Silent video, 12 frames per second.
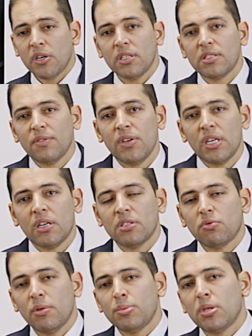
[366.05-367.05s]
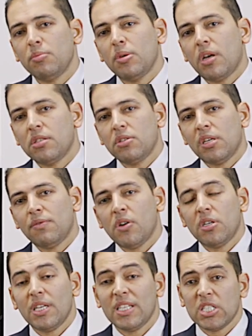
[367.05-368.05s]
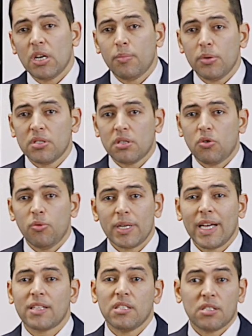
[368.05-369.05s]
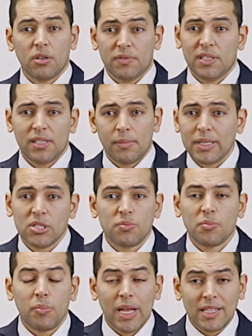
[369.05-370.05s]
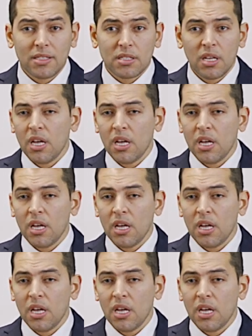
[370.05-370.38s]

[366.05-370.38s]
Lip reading: it's a very nice website because you can find examples and open access of data management plans.